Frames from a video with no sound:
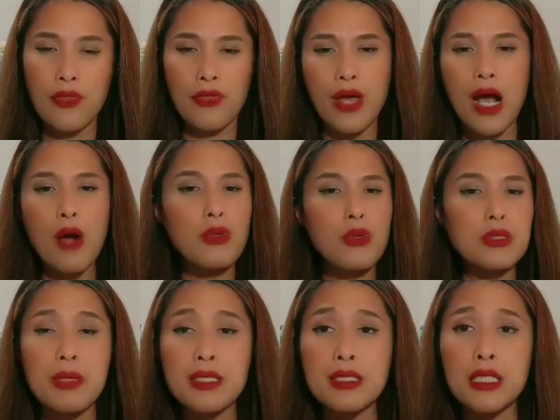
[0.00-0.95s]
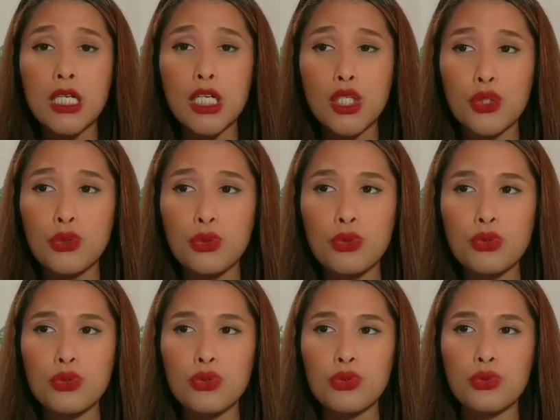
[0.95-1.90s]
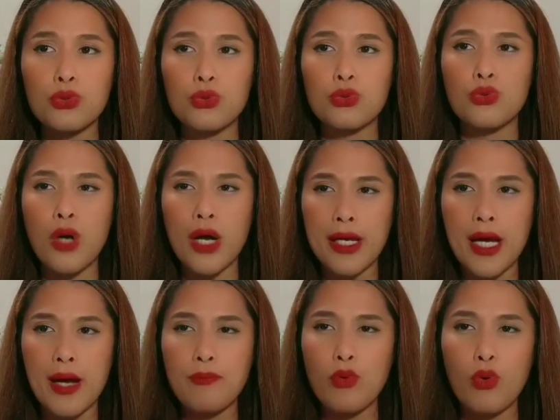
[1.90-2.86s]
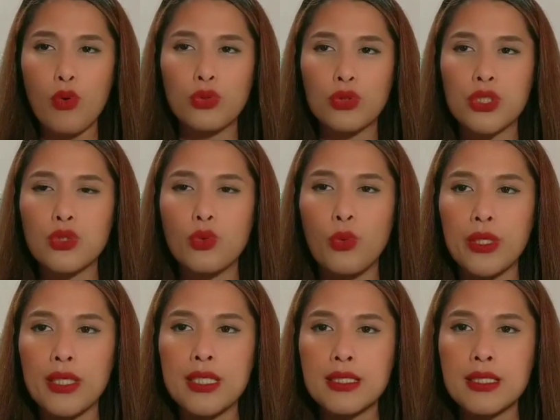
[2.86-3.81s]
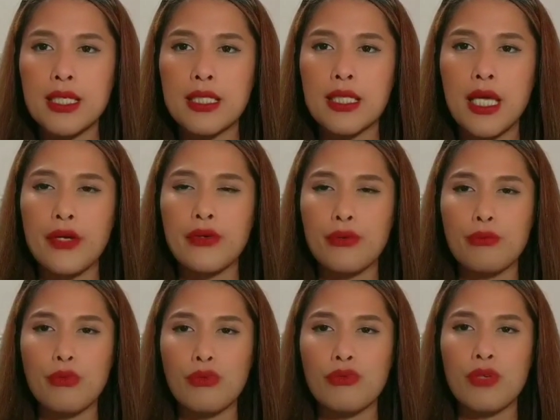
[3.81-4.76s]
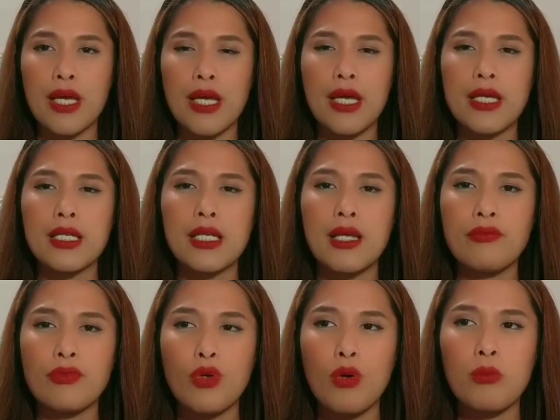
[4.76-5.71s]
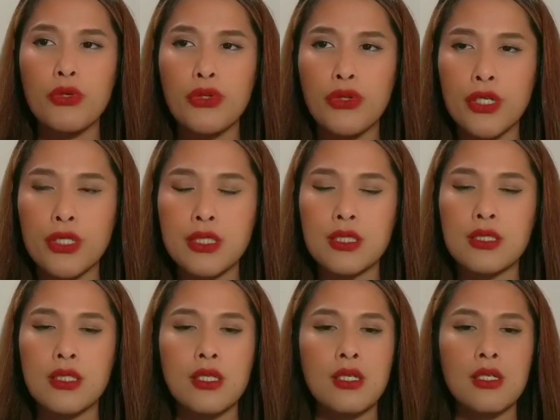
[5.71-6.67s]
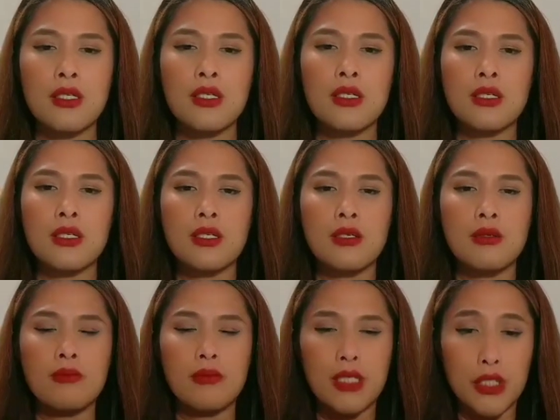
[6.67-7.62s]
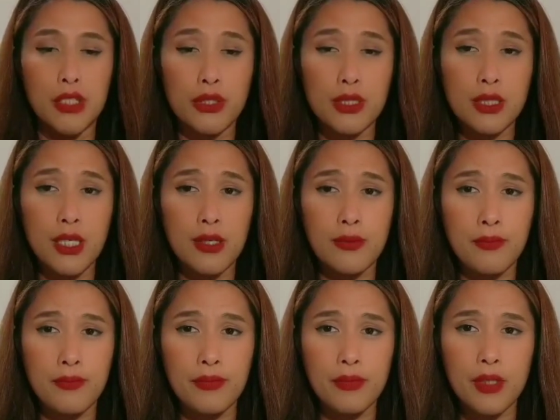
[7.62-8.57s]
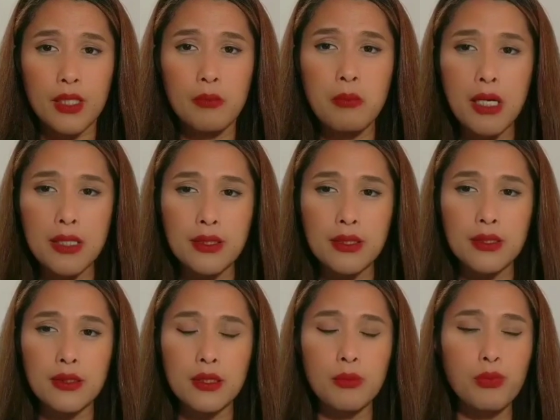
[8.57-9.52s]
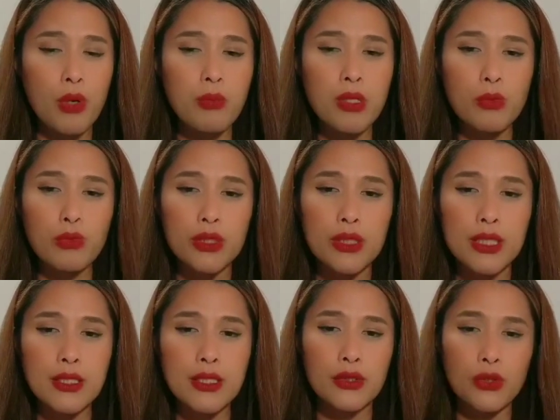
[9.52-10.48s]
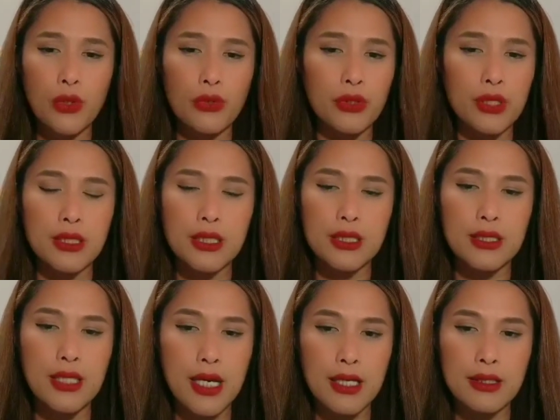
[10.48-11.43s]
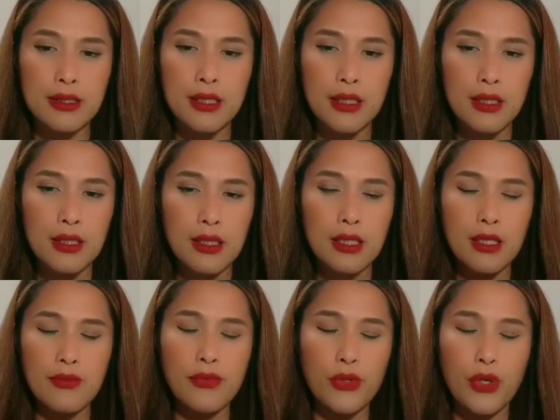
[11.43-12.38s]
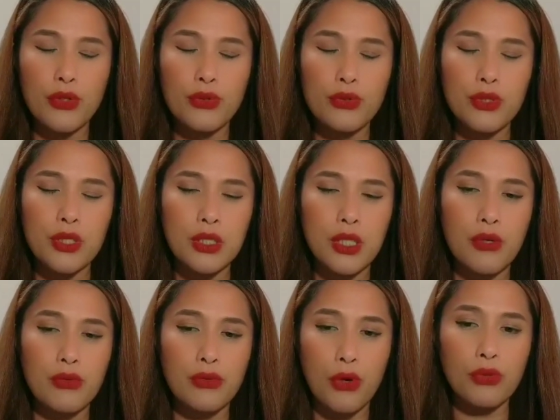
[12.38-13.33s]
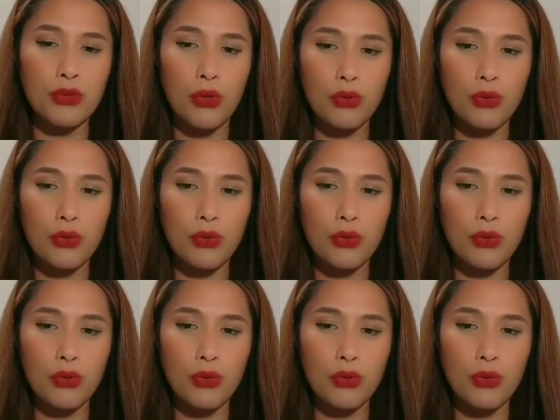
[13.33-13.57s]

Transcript: that was basically used to dry up all this oily skin and remove any leftover dirts in your skin. But the problem with these toners is that if you are using a wrong